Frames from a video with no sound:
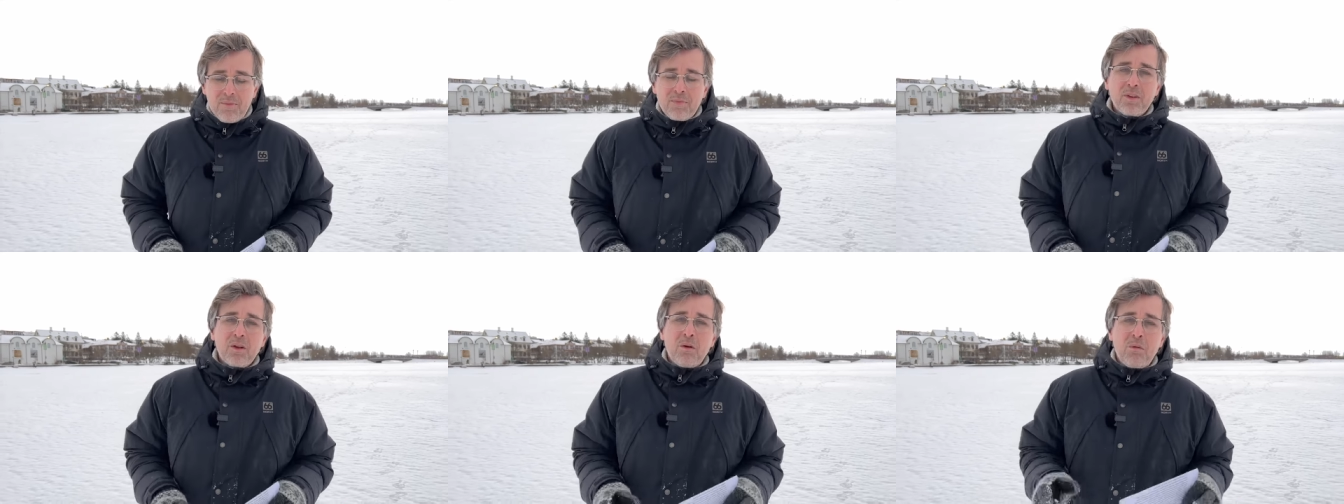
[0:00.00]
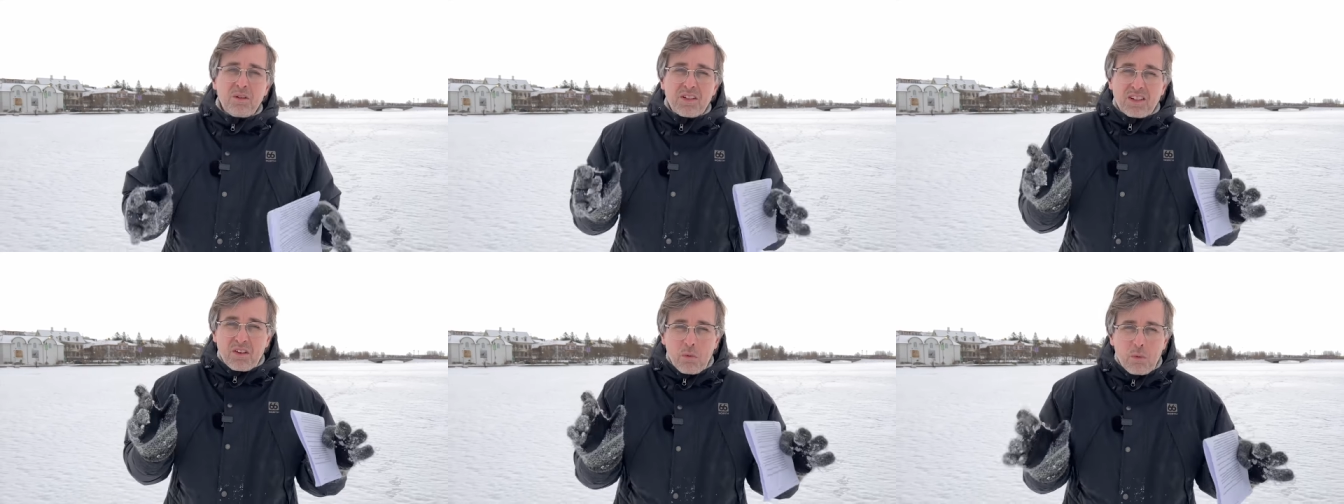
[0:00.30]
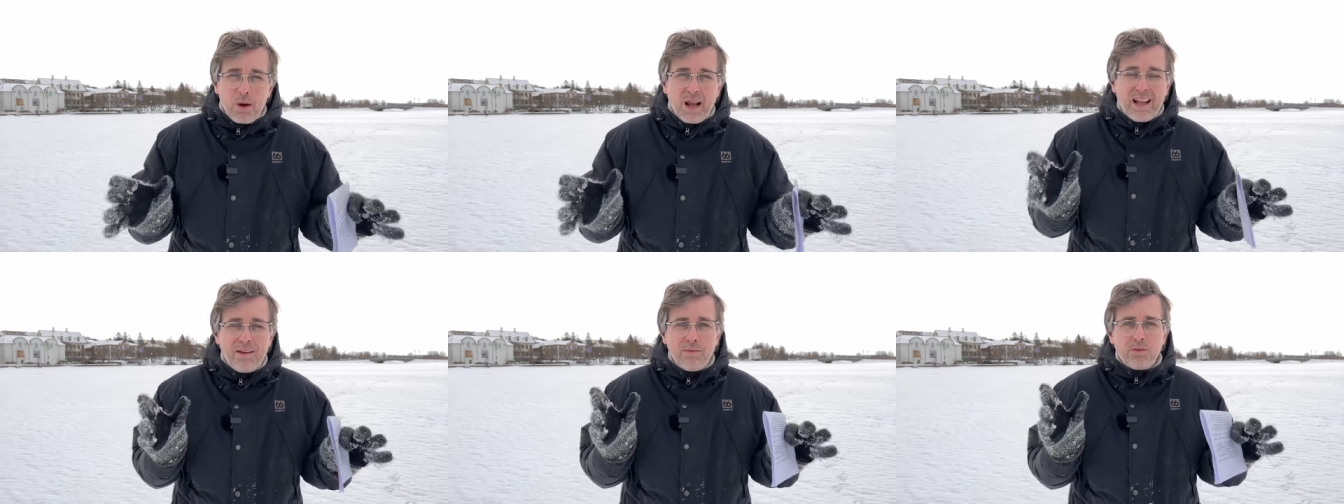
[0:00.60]
which is a
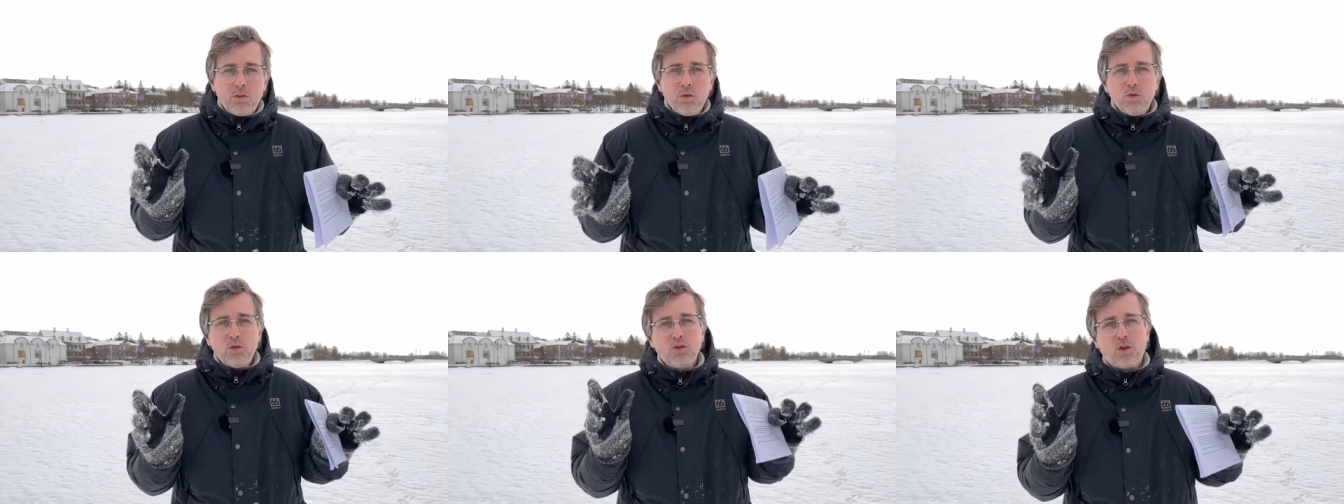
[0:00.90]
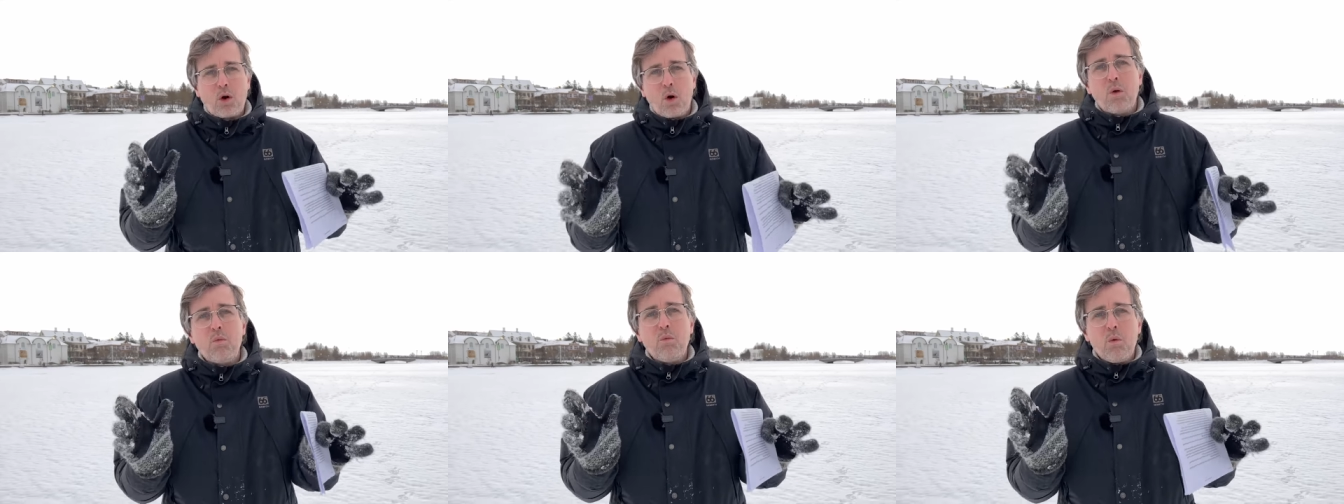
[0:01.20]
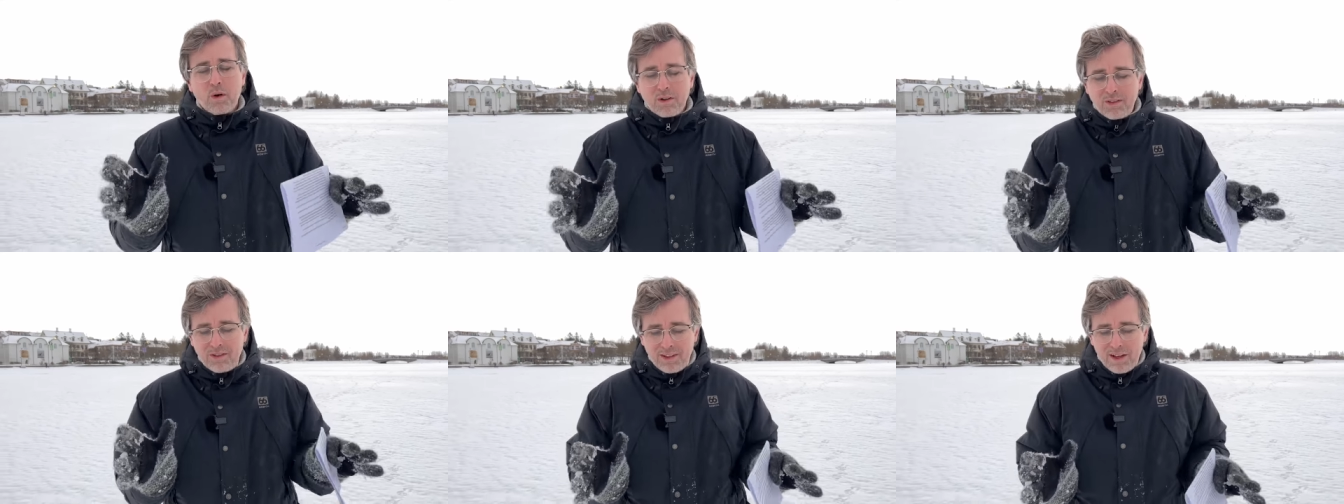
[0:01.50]
way too strong
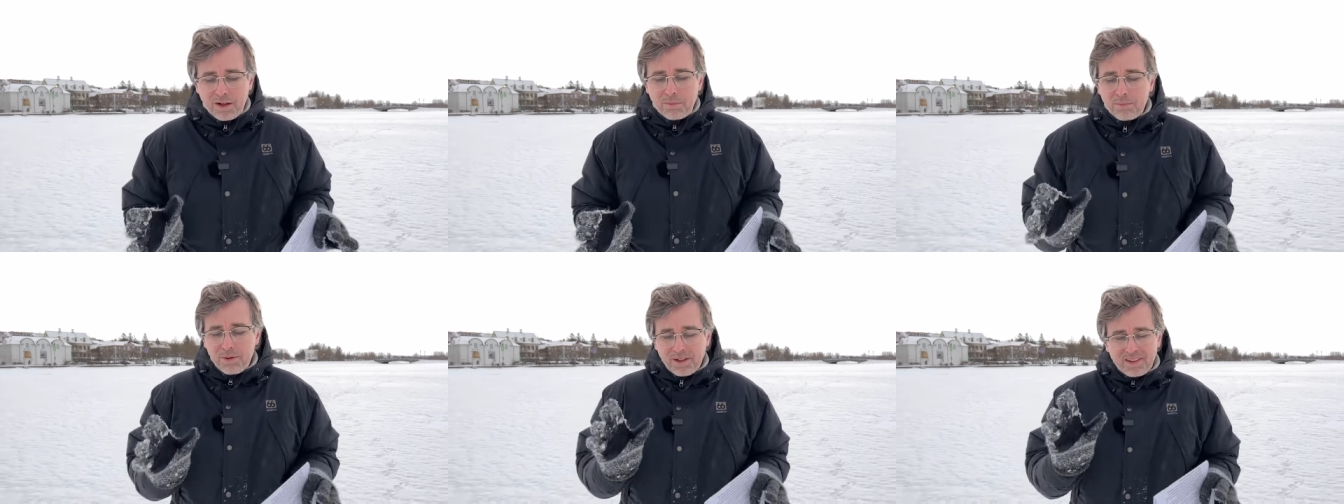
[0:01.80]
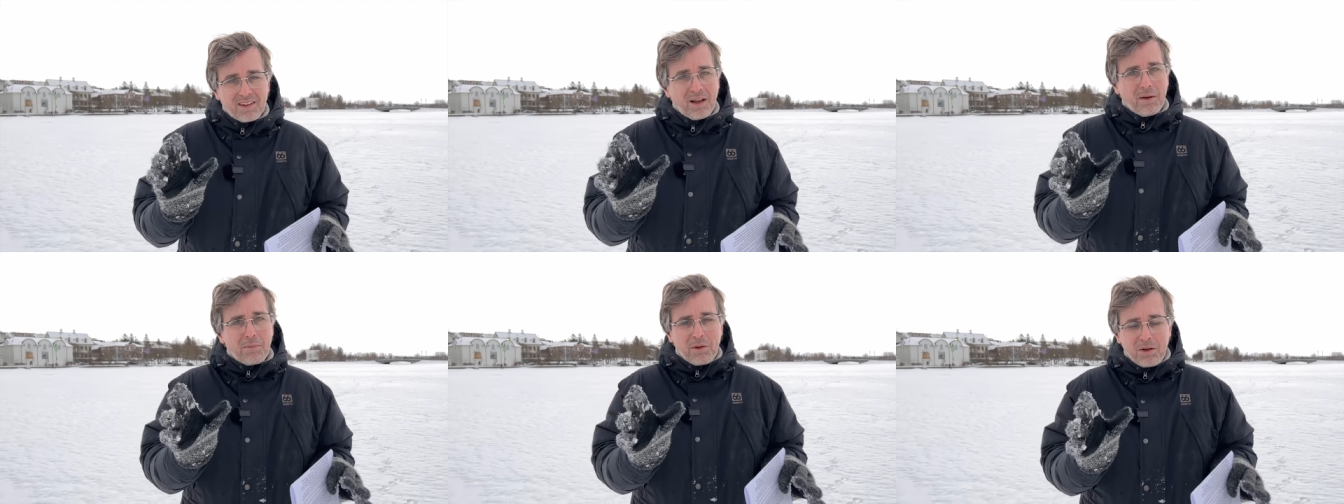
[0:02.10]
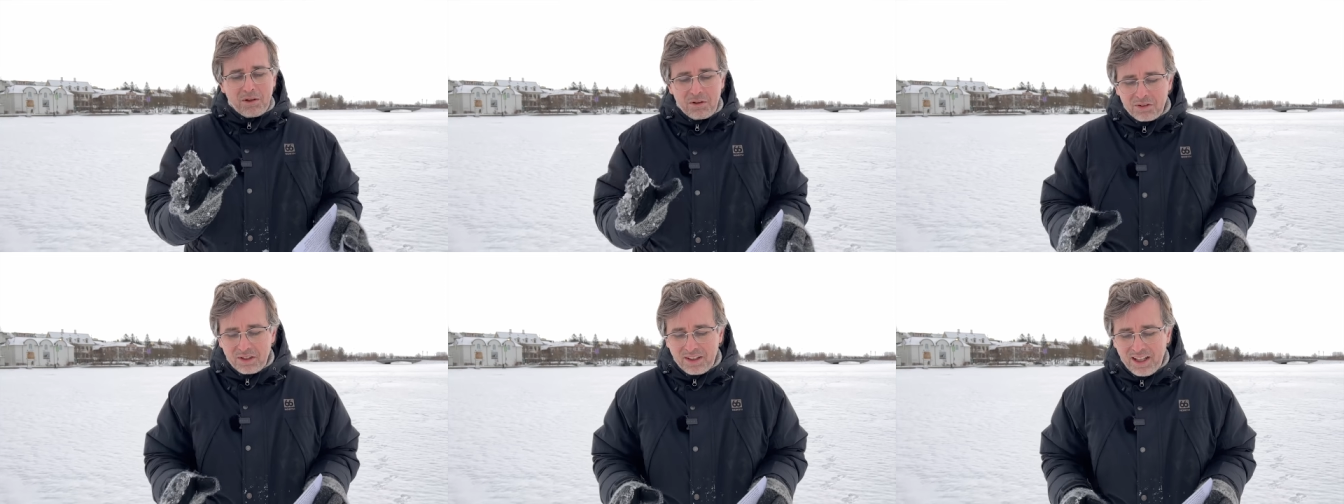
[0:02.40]
word here, but I'm going to
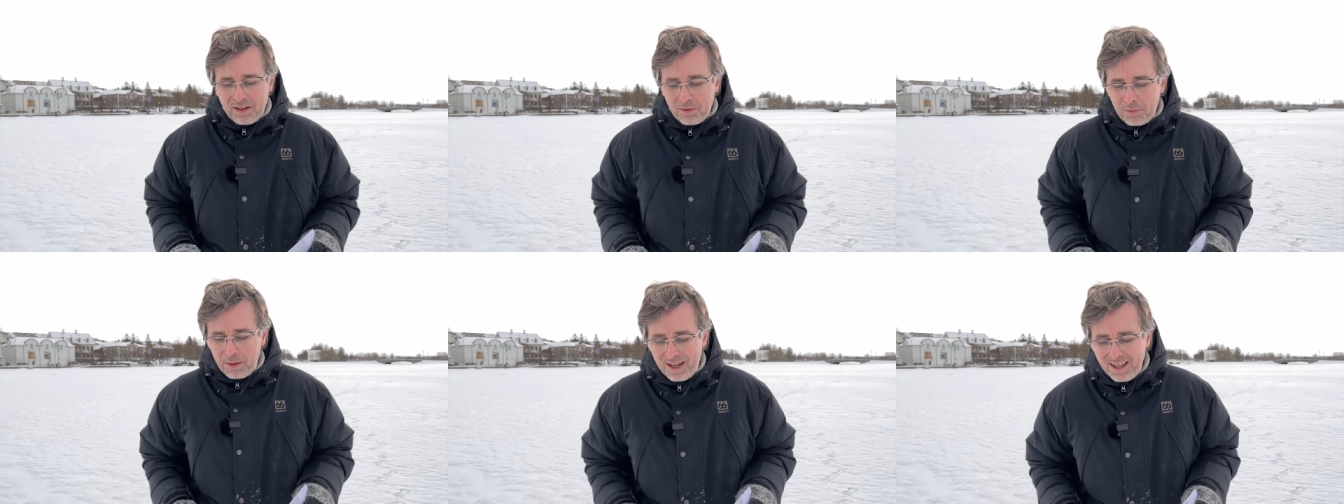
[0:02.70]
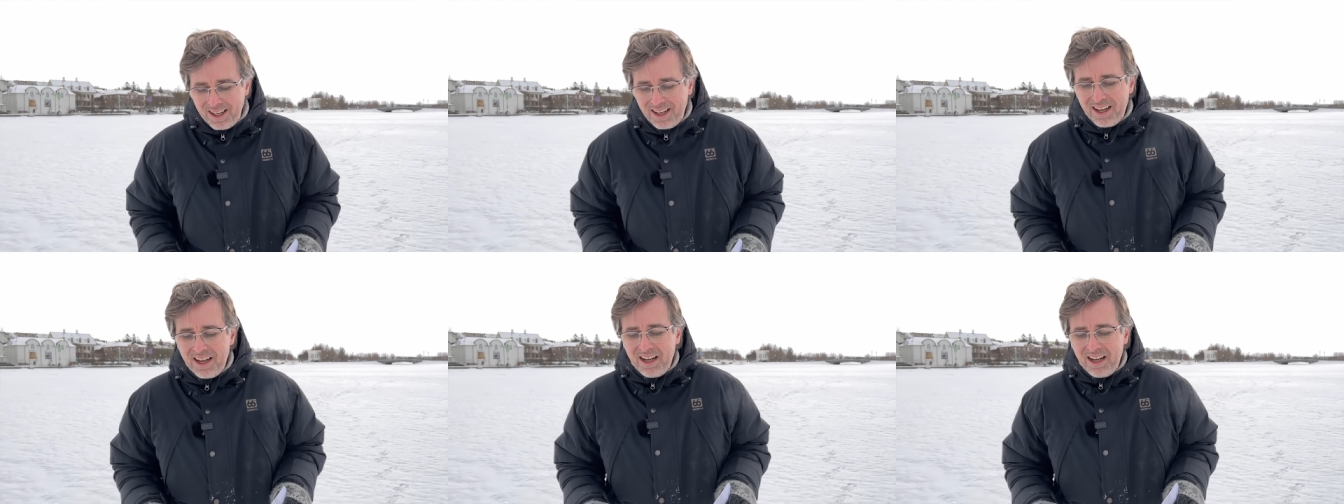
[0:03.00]
use it anyway.